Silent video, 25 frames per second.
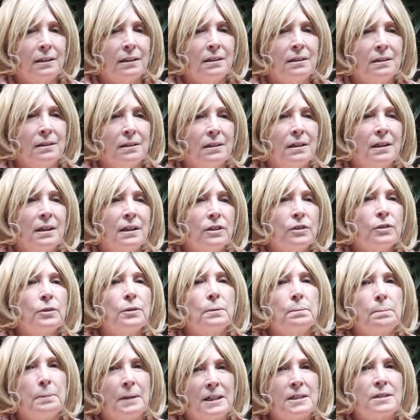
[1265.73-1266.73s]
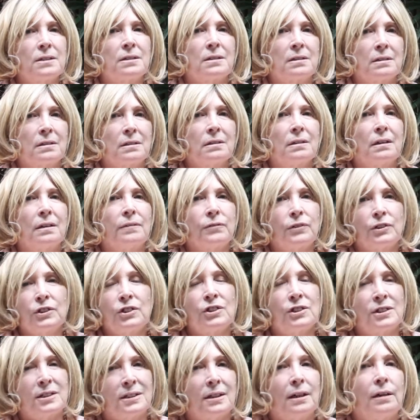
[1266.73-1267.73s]
and do the best for
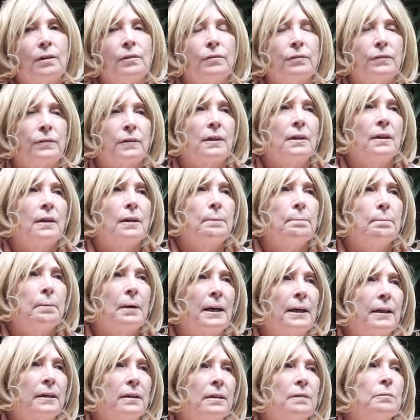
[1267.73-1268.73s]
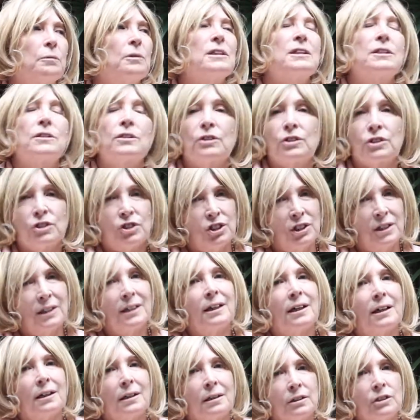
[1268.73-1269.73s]
yourself by researching
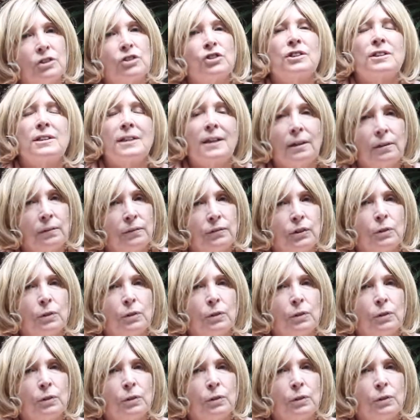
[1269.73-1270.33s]
it yourself.